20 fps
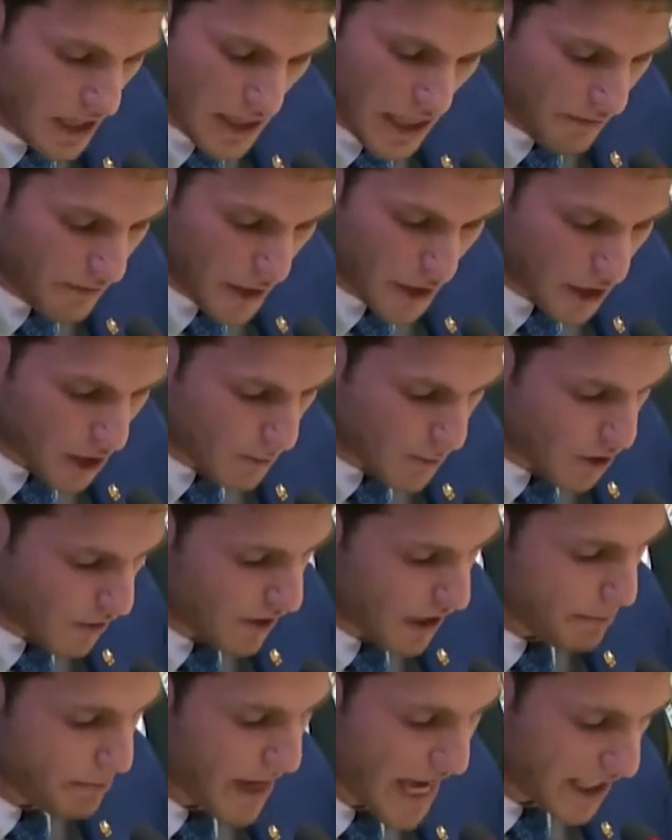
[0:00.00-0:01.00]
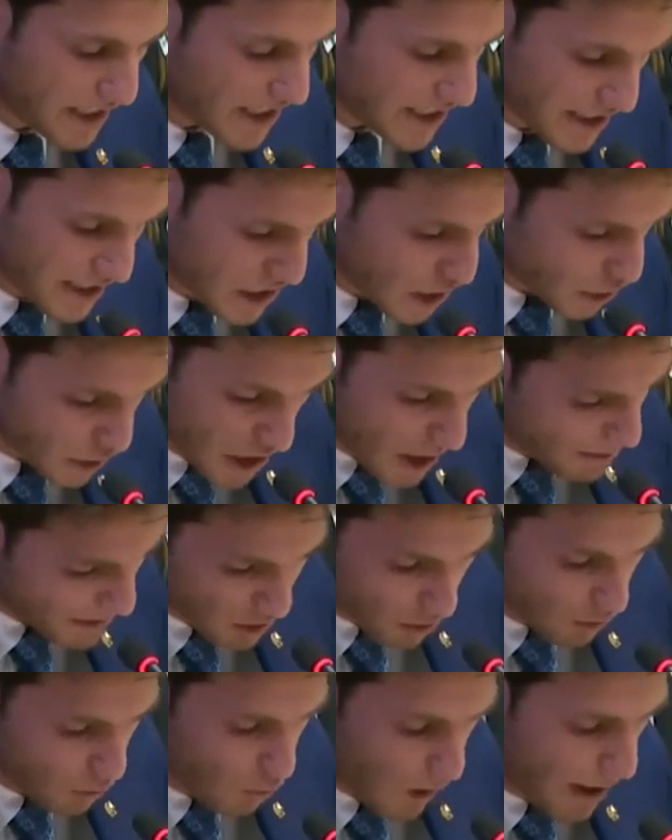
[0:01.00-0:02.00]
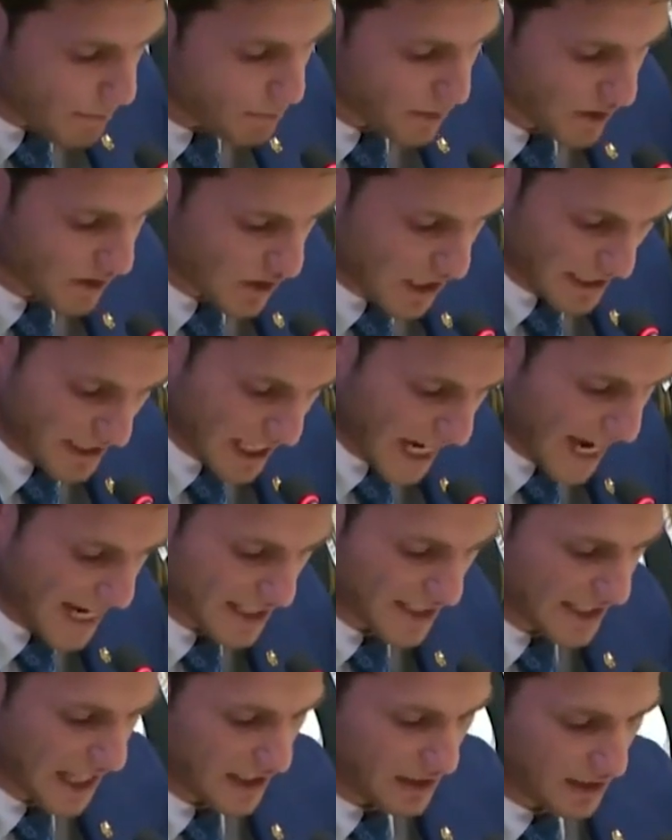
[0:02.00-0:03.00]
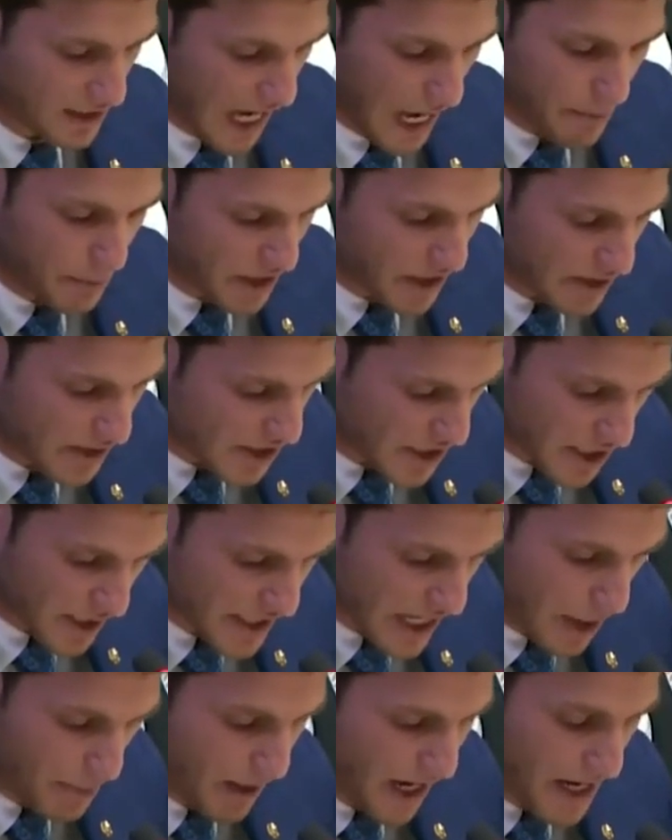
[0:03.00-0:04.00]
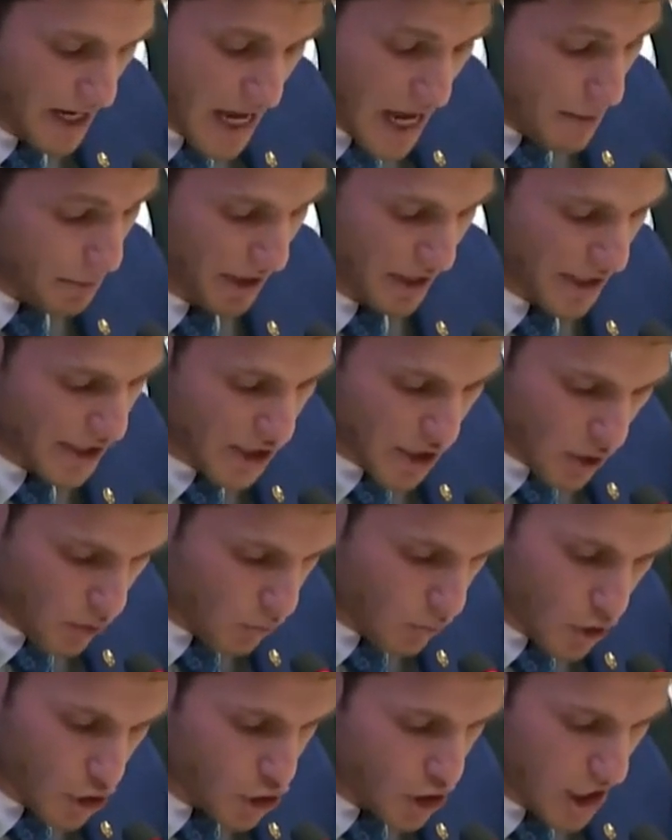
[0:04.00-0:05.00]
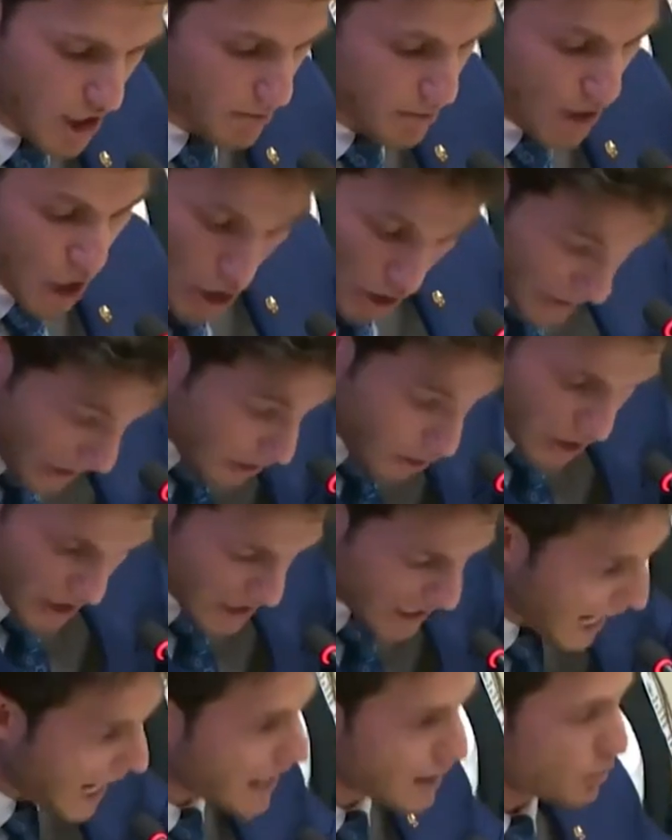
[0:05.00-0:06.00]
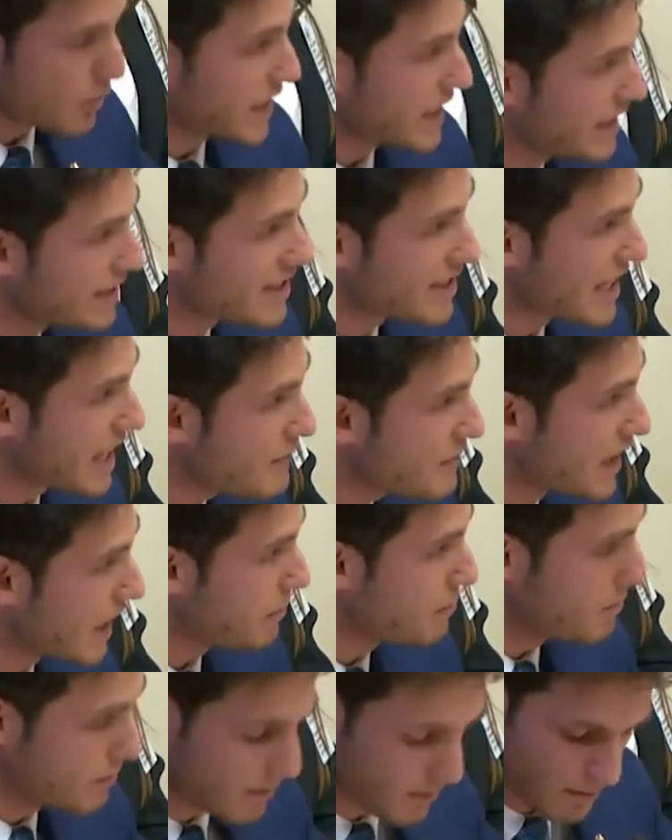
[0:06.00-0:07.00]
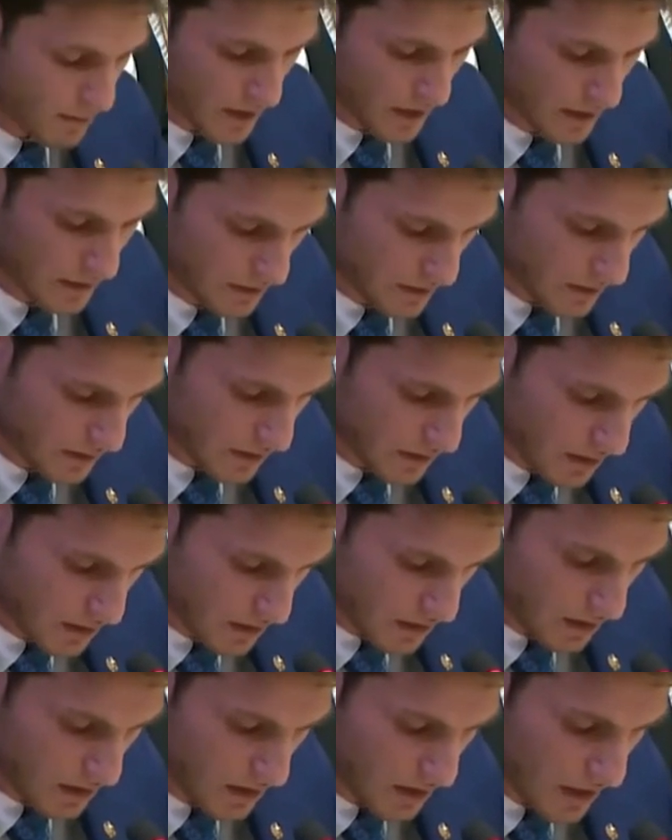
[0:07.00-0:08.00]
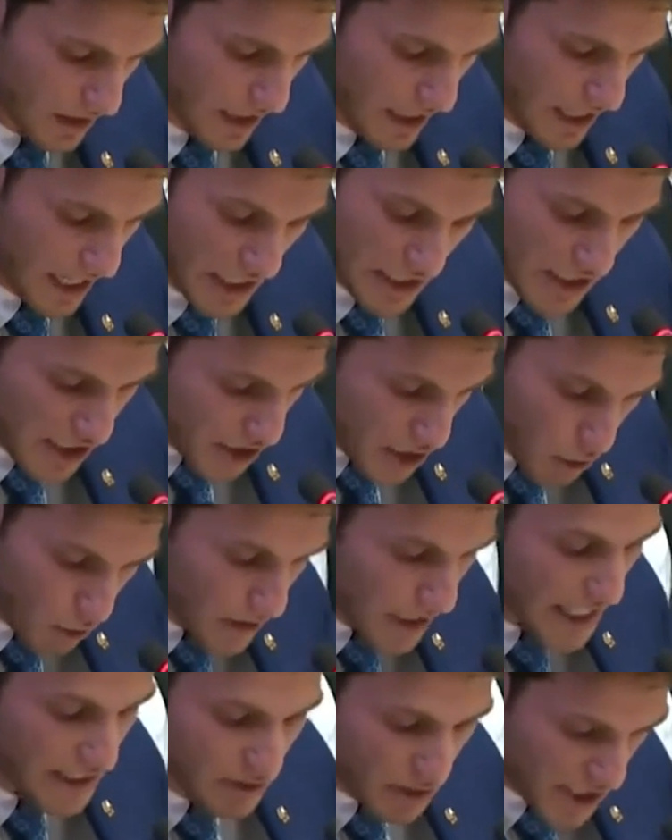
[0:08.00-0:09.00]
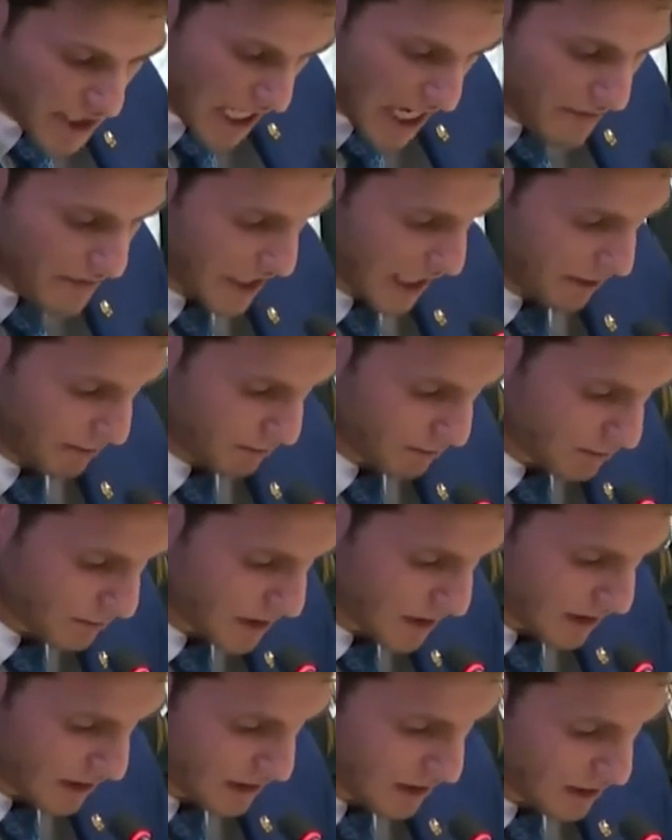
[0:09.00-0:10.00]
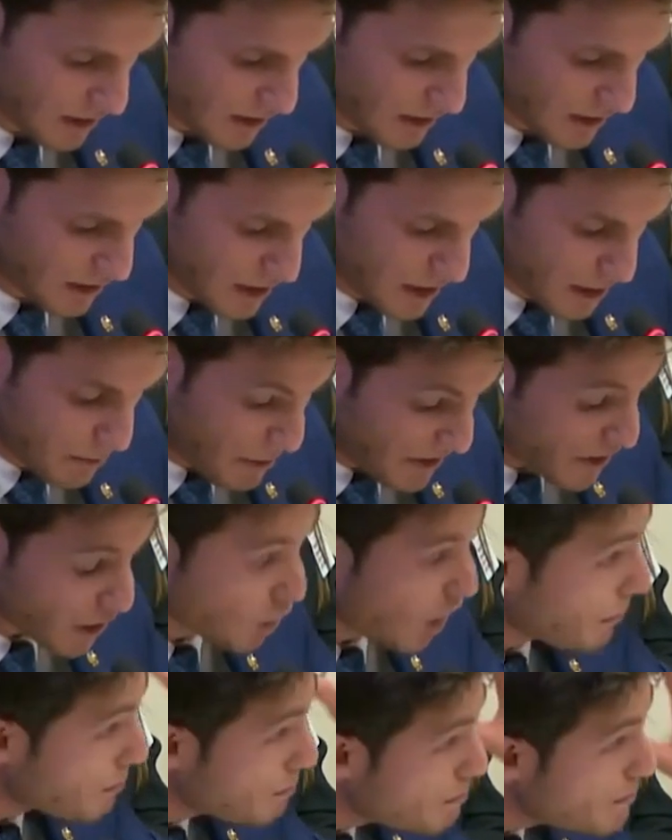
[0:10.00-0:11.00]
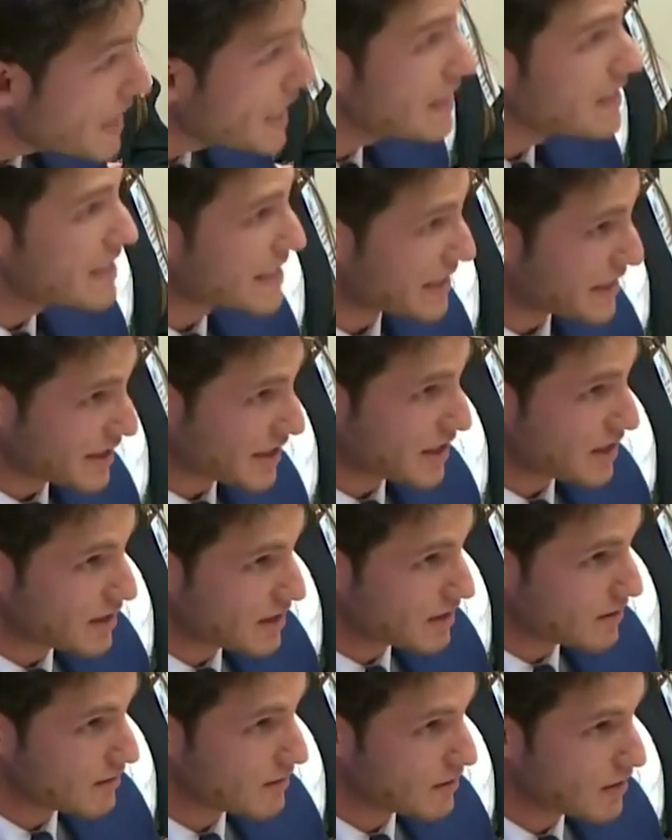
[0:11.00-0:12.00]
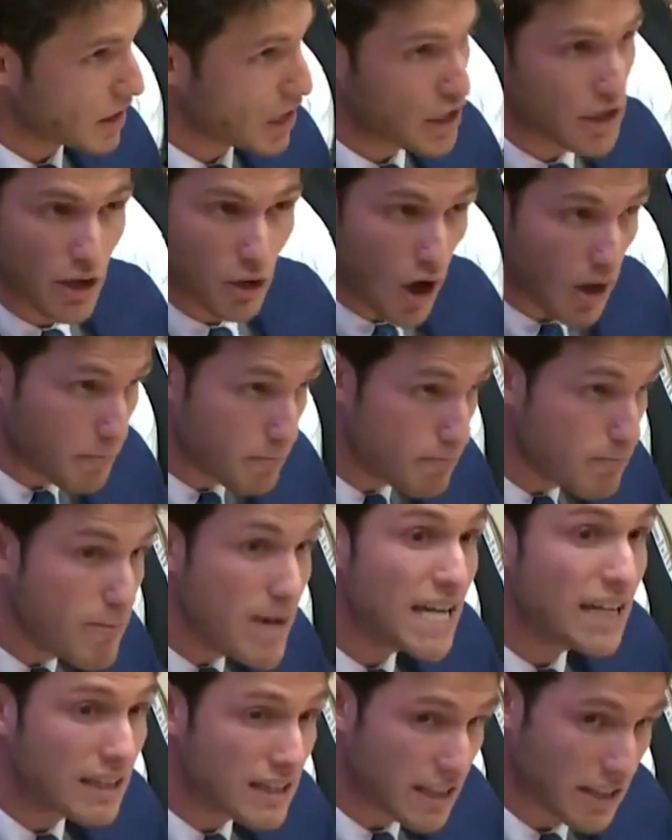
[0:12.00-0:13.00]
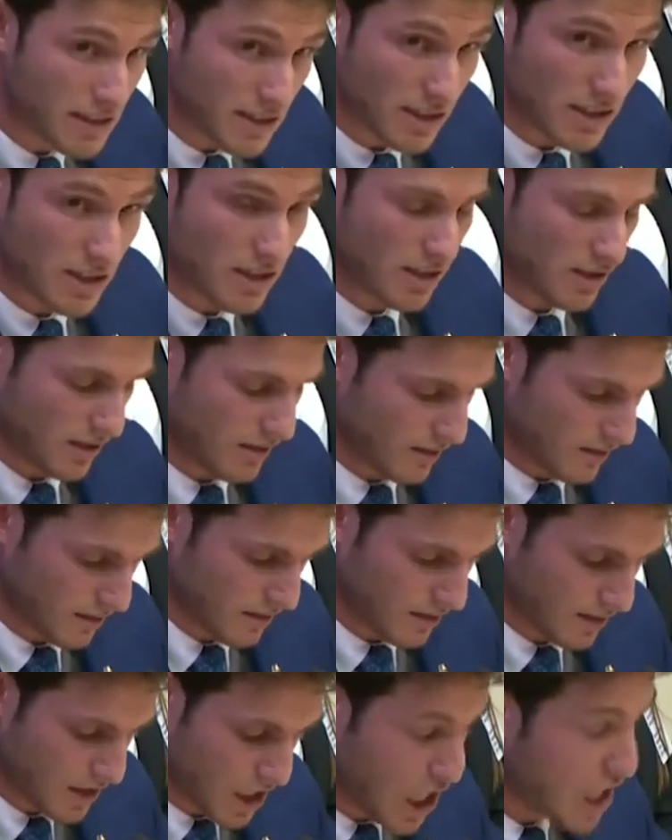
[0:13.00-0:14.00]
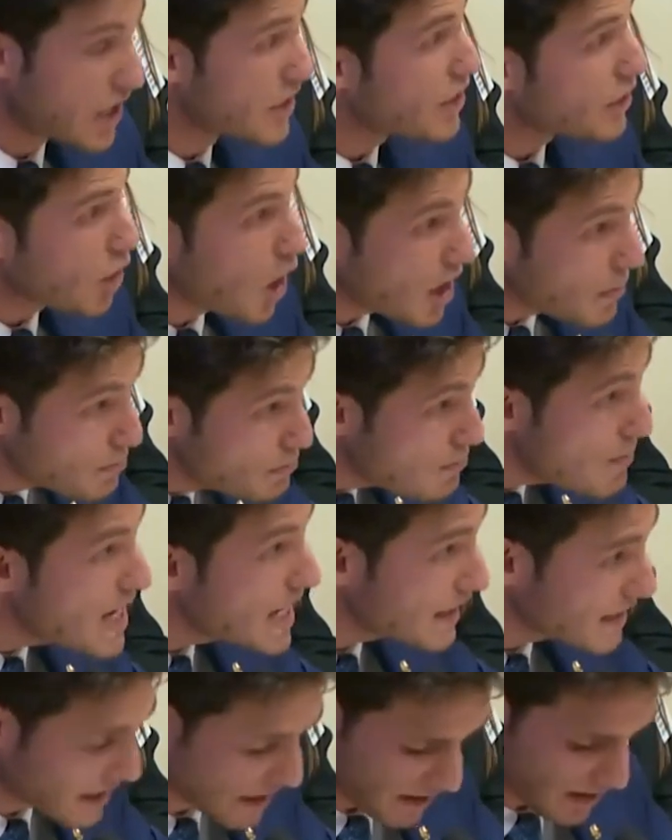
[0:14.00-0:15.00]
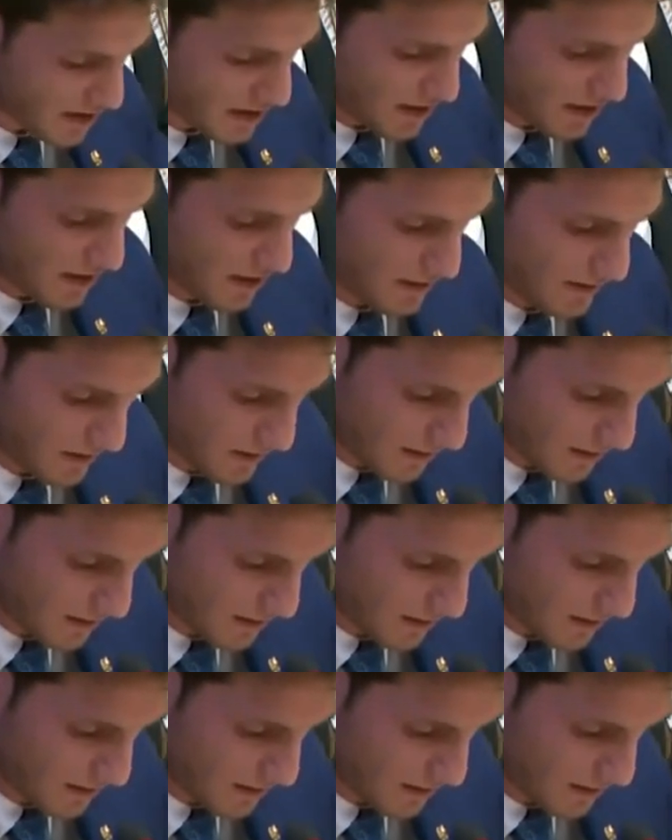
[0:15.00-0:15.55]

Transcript: The victims of the many chemical weapons attacks that happened in Syria by the Syrian regime, they are gone. We can't save them. It's too late to save them. But there are millions, there are millions, there are millions